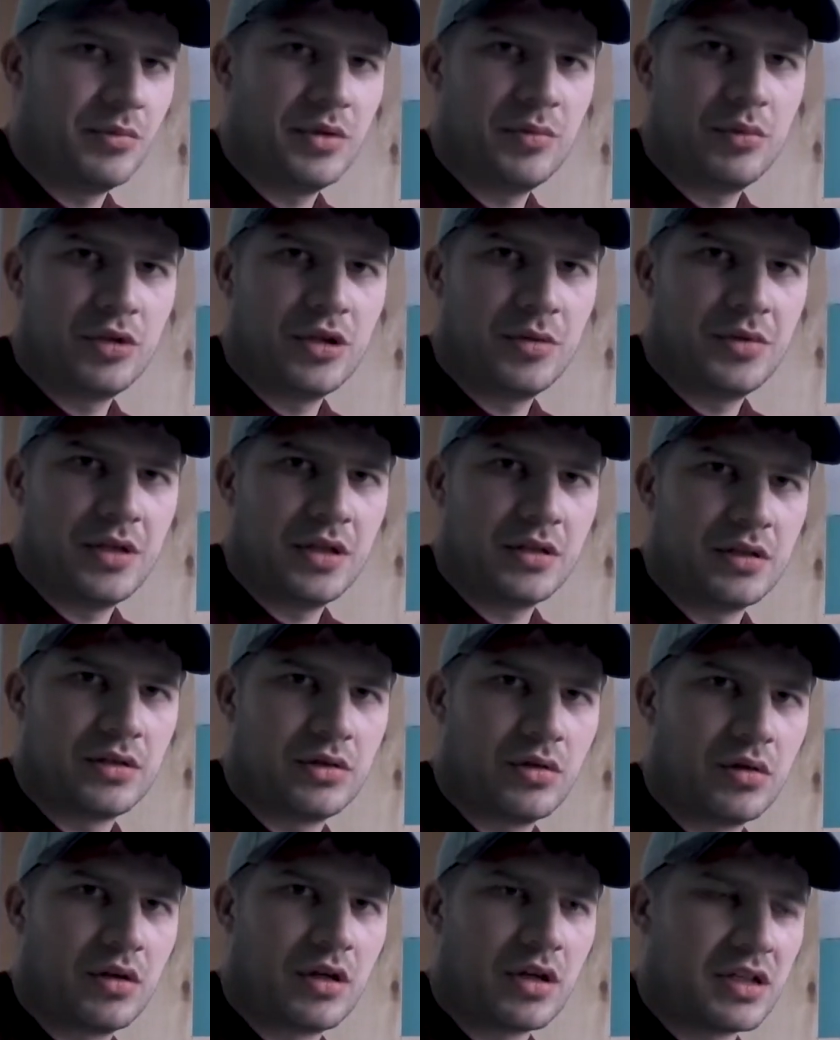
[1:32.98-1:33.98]
So today
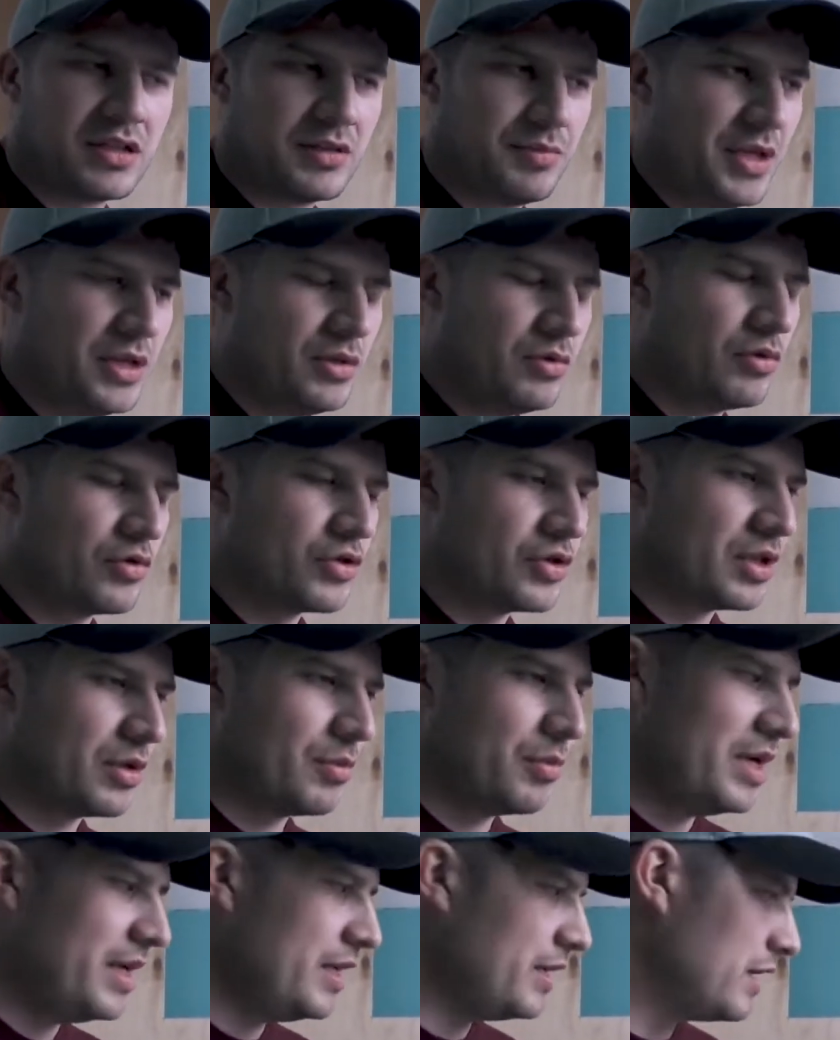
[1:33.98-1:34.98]
we'll be doing
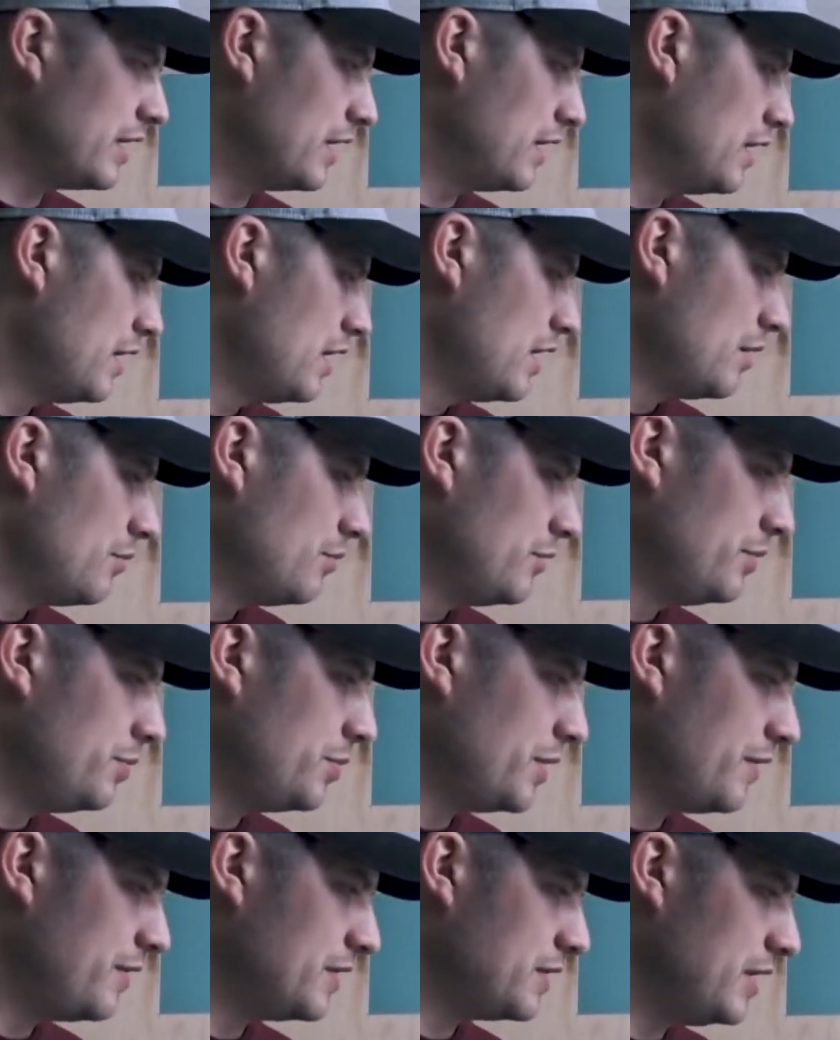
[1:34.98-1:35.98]
some marking up
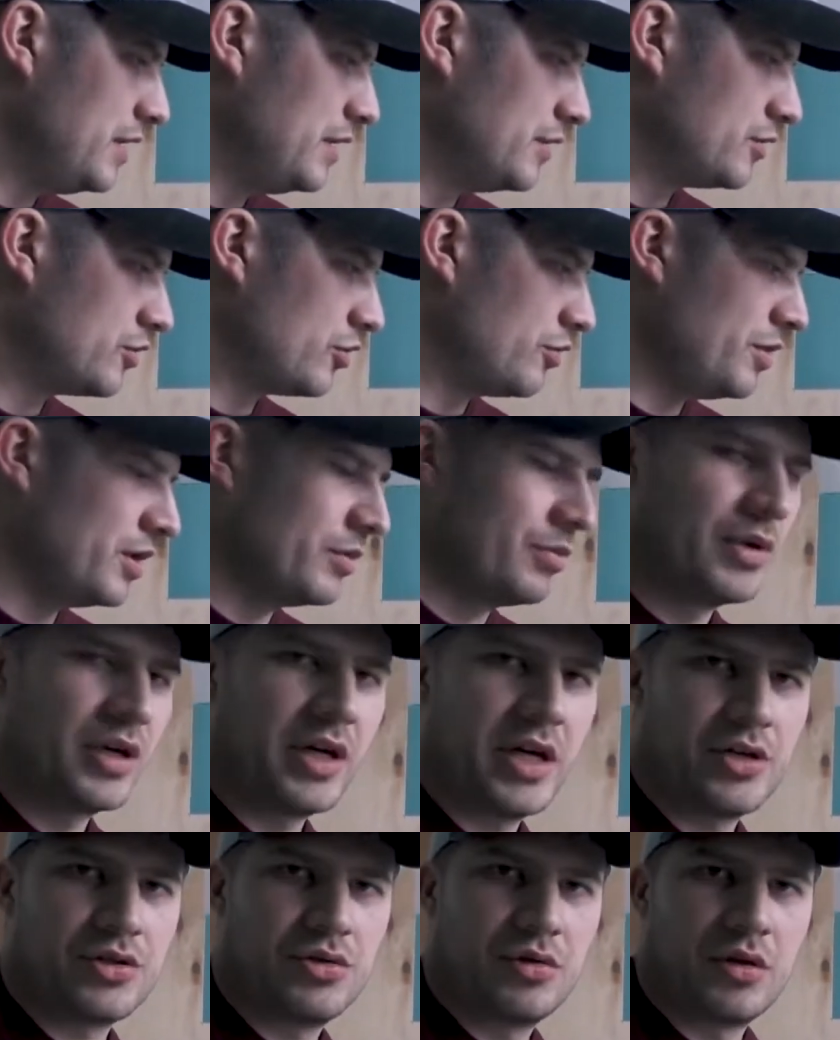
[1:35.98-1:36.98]
and cutting some
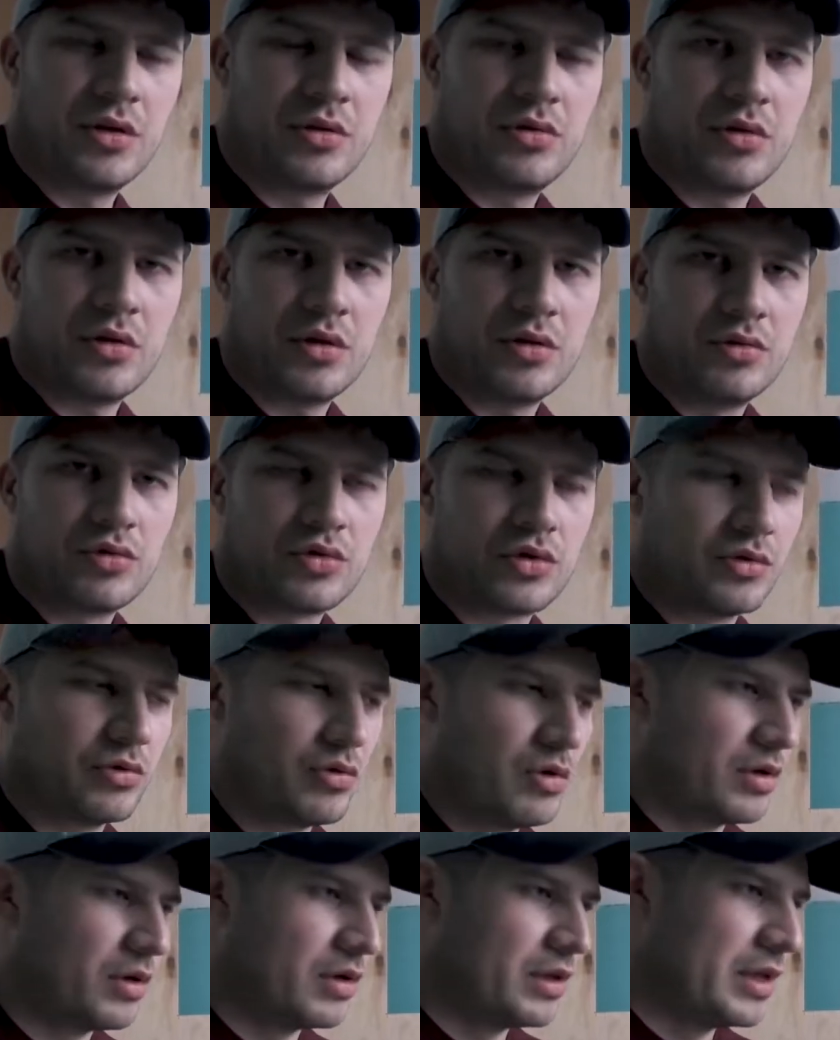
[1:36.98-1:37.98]
channels
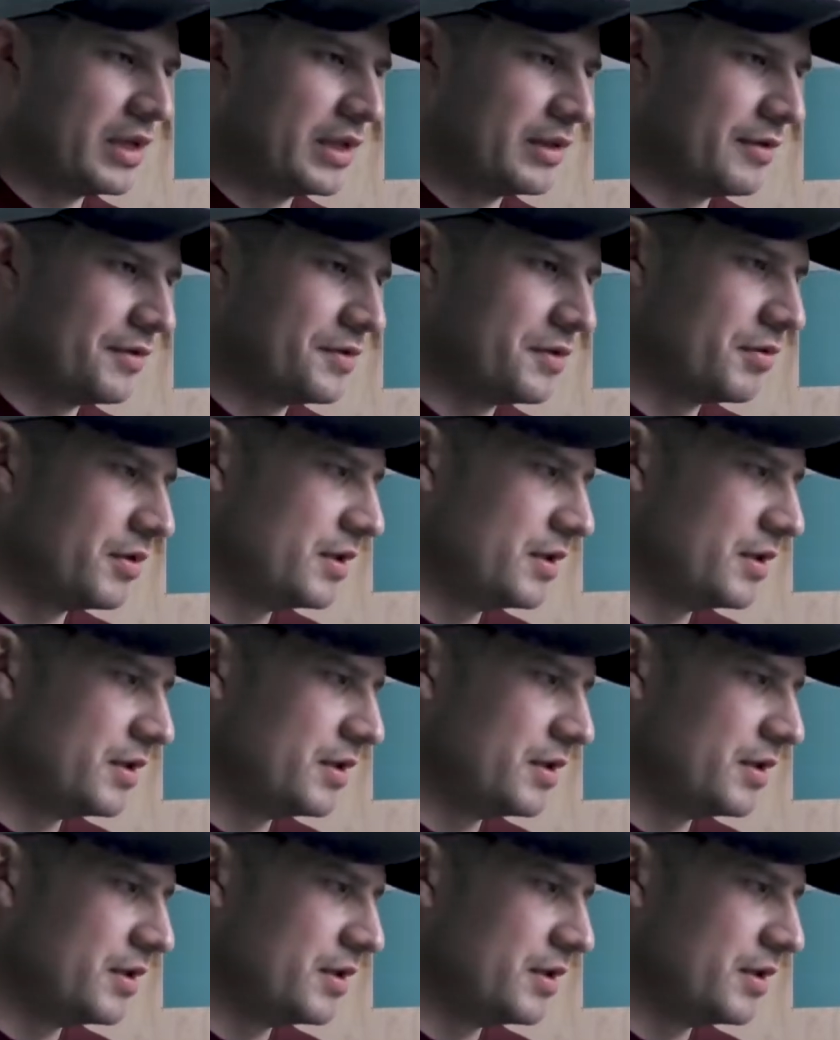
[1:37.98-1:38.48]
for cables.